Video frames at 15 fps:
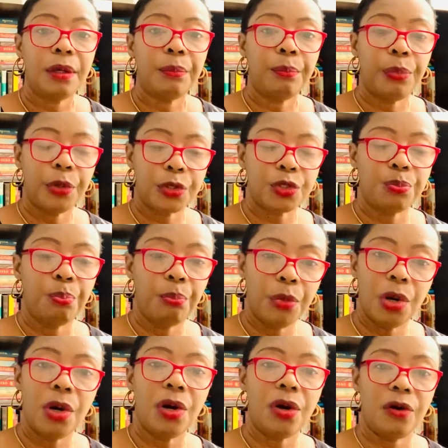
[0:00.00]
but
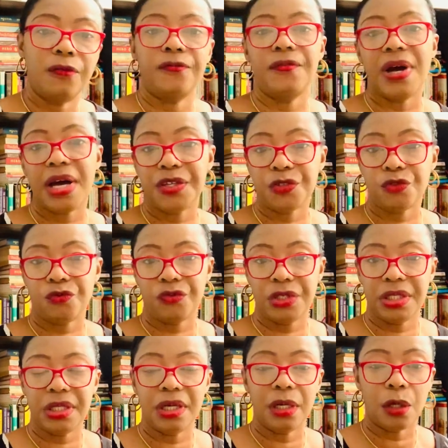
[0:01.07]
more of
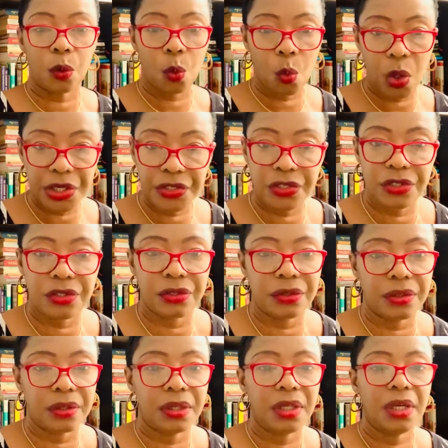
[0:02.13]
answering a
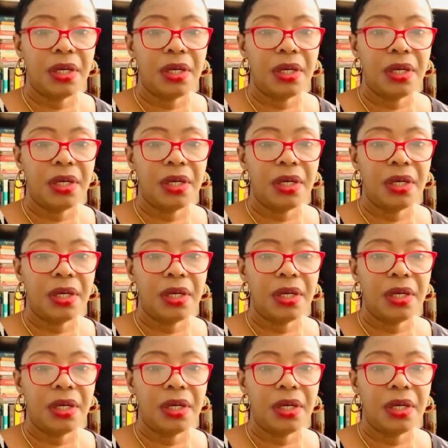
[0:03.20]
question,